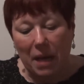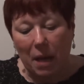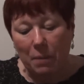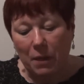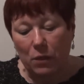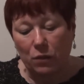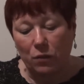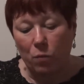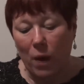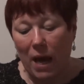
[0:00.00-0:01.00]
up clues
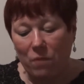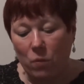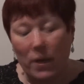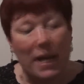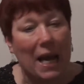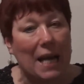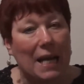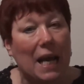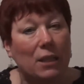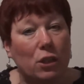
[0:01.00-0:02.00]
from wherever we
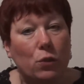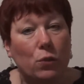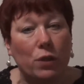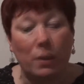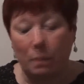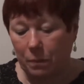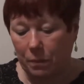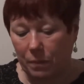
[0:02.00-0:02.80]
can and use them.